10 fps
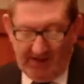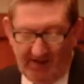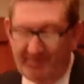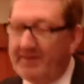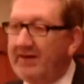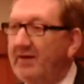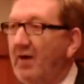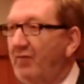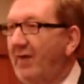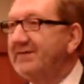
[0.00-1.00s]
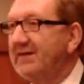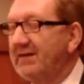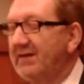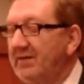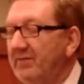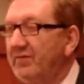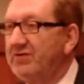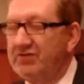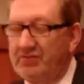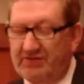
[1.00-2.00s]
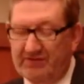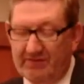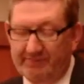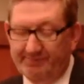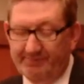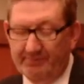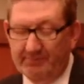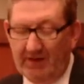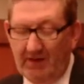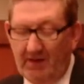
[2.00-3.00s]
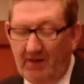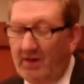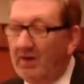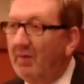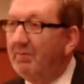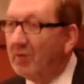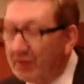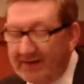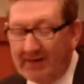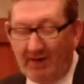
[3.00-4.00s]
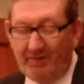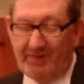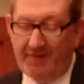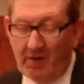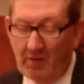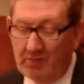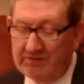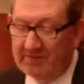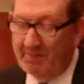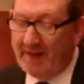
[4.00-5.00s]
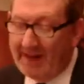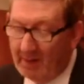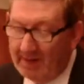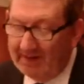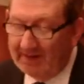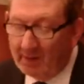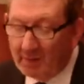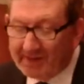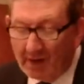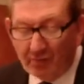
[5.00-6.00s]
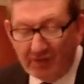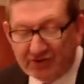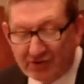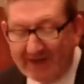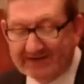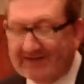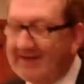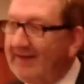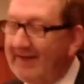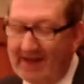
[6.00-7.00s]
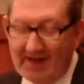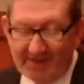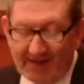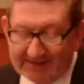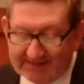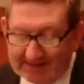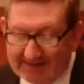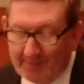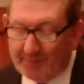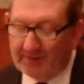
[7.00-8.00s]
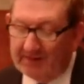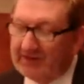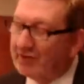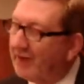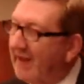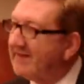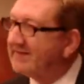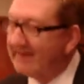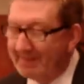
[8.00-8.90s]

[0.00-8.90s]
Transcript: have been radically reduced. Money follows power, and without redressing that deliberately created